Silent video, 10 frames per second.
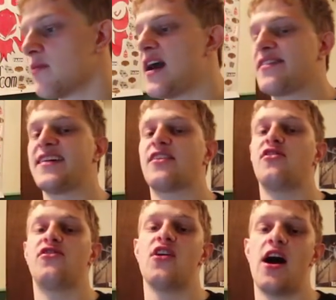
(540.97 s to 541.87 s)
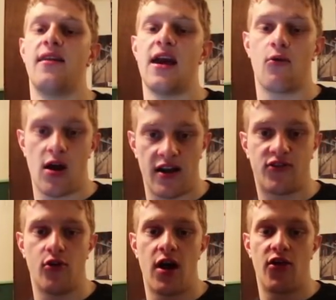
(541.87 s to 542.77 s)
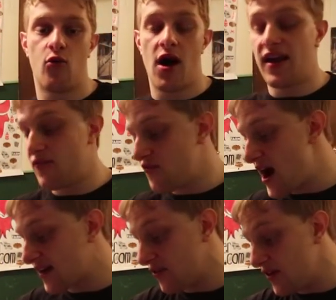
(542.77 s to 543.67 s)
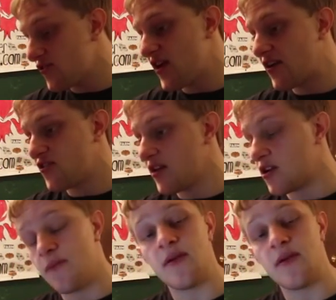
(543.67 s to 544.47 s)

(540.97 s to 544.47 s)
that section is done and we're on to another one. In fact, this section could